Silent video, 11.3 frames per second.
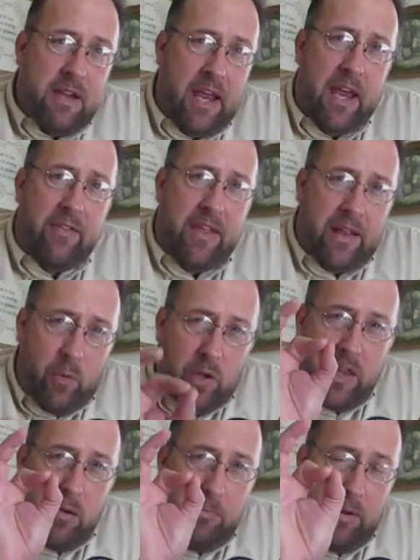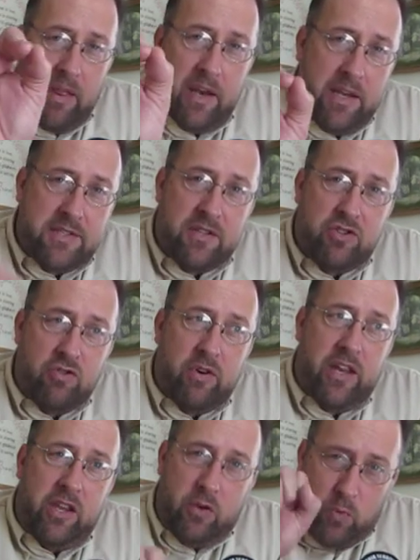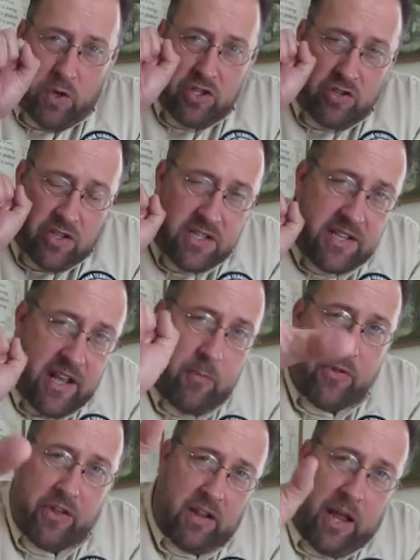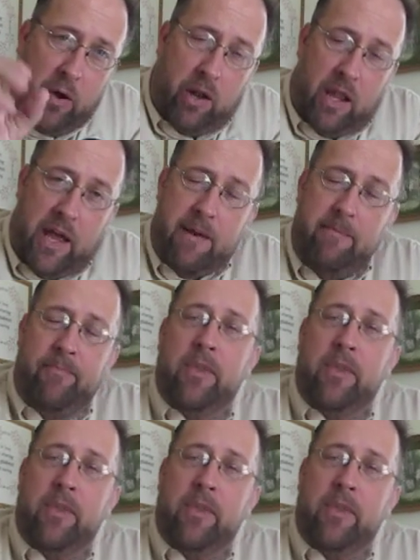and that one little bullet isn't doing it, you'd wish you could just hit him with a cloud of lead.